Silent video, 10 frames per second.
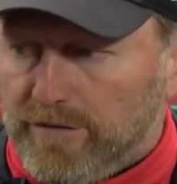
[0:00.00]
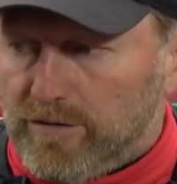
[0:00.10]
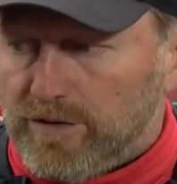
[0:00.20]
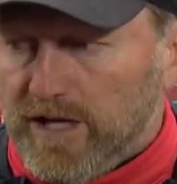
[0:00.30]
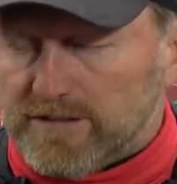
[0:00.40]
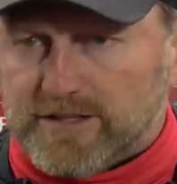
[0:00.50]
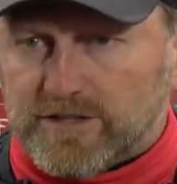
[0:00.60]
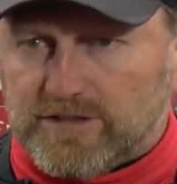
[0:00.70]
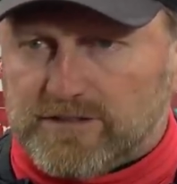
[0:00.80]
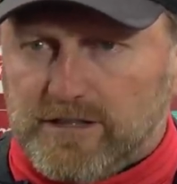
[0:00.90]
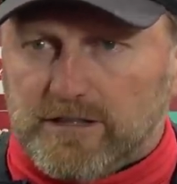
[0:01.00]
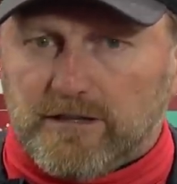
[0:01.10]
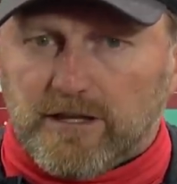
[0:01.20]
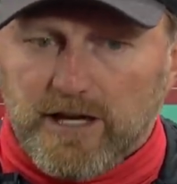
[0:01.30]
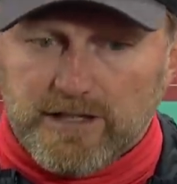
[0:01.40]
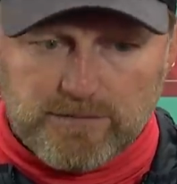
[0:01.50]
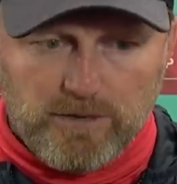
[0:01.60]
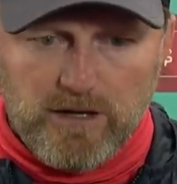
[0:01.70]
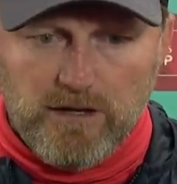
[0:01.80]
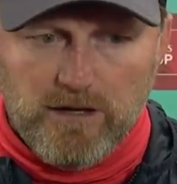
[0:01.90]
few good hard sessions that the guys
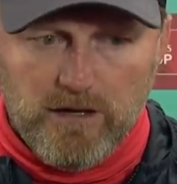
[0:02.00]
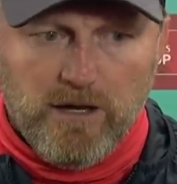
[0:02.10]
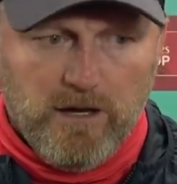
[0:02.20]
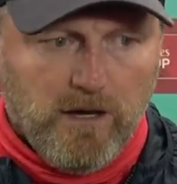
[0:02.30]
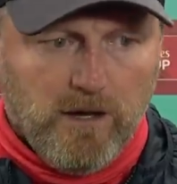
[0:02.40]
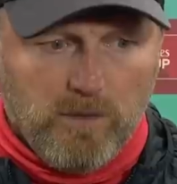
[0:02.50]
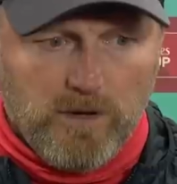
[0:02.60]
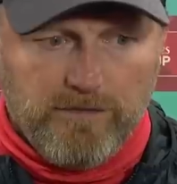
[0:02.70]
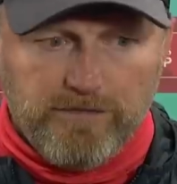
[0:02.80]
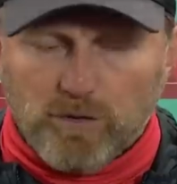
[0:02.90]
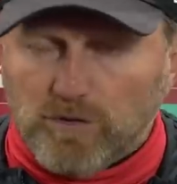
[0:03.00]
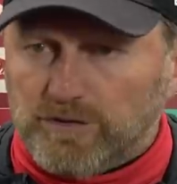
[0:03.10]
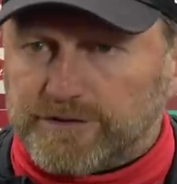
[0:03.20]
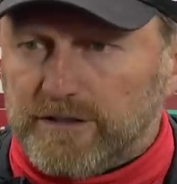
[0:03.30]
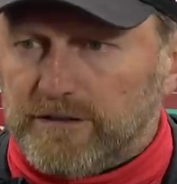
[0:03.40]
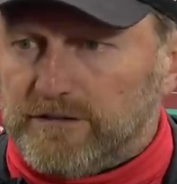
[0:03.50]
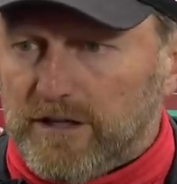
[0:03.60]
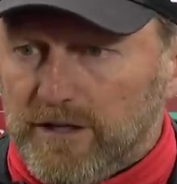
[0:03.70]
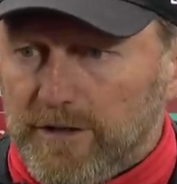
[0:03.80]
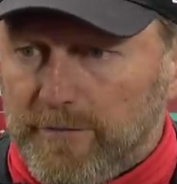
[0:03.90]
were focused. And
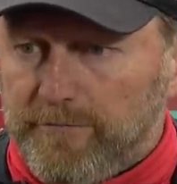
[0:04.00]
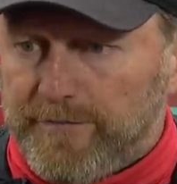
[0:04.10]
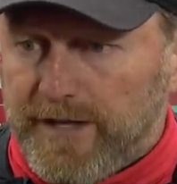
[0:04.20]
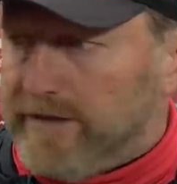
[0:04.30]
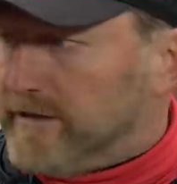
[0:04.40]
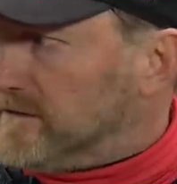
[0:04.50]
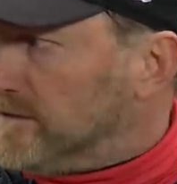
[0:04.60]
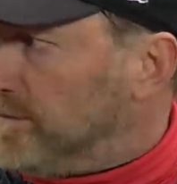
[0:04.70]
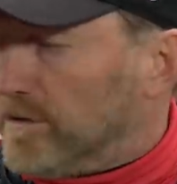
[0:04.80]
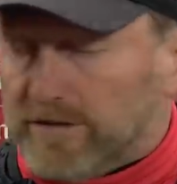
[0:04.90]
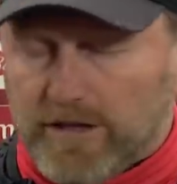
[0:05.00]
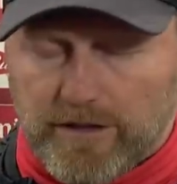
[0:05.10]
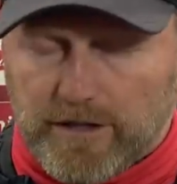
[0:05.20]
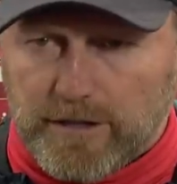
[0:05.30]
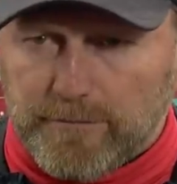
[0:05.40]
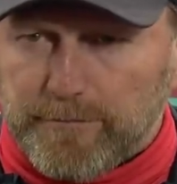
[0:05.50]
this is important, I think.